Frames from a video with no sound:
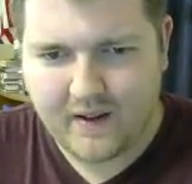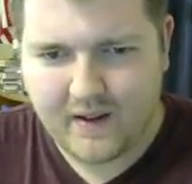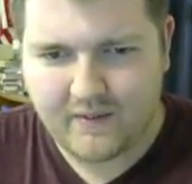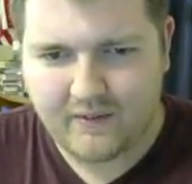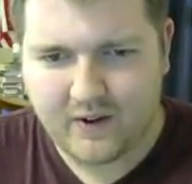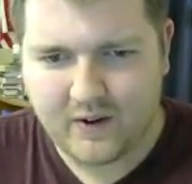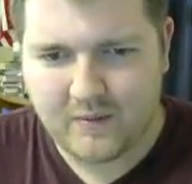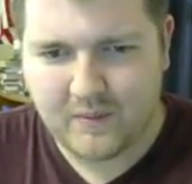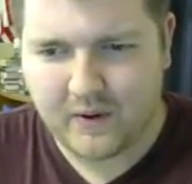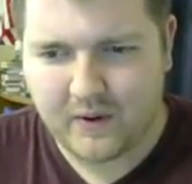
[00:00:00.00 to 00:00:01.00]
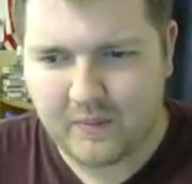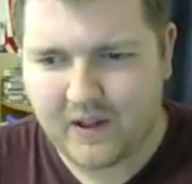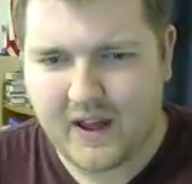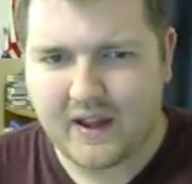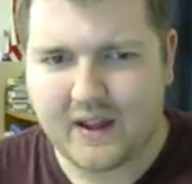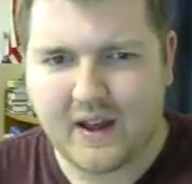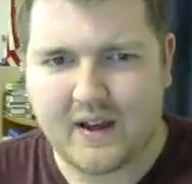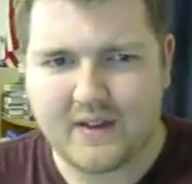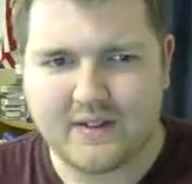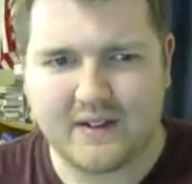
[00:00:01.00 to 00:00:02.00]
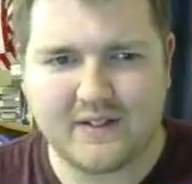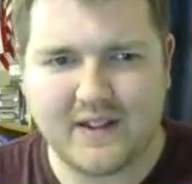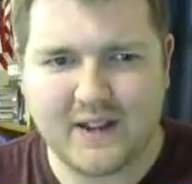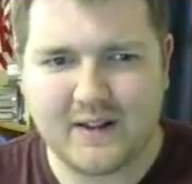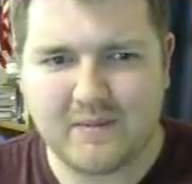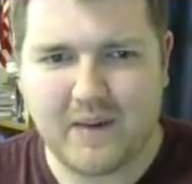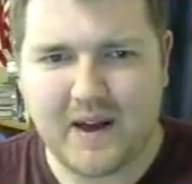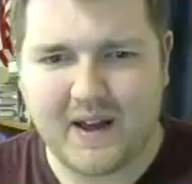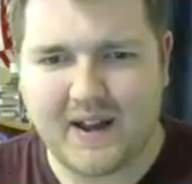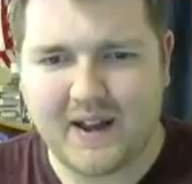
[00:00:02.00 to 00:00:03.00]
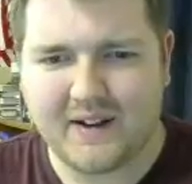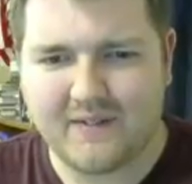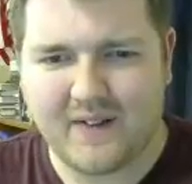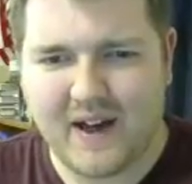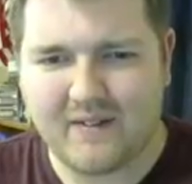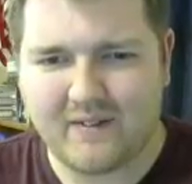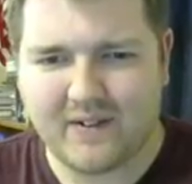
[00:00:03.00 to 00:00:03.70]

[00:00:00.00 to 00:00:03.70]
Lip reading: If we're multiplying 16 by negative 5,